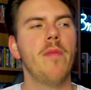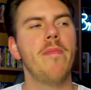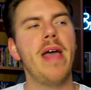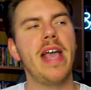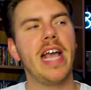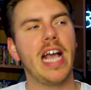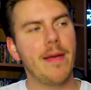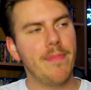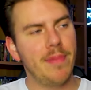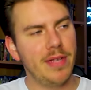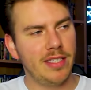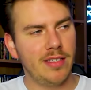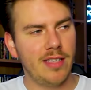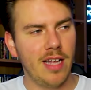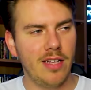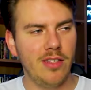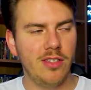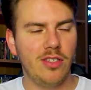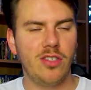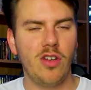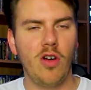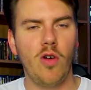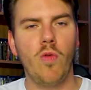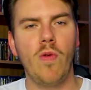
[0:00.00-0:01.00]
Her makeup is
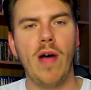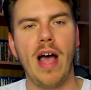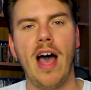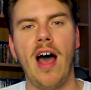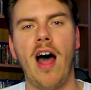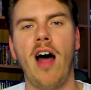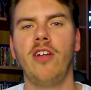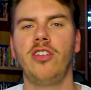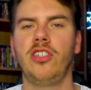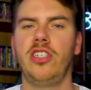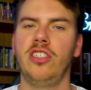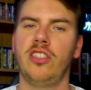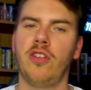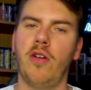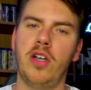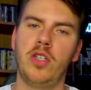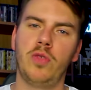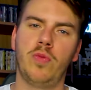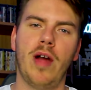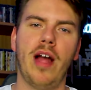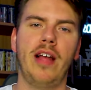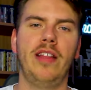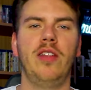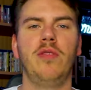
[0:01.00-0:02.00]
done so well. She's
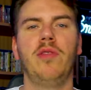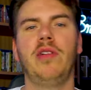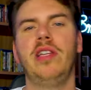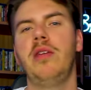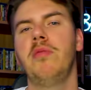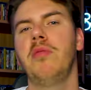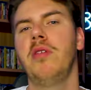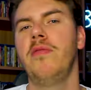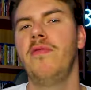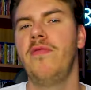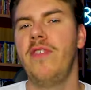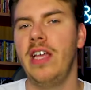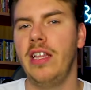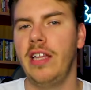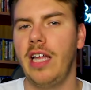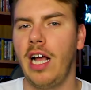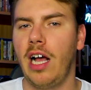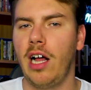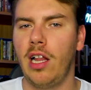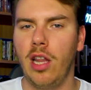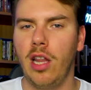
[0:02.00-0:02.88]
always wearing the really revealing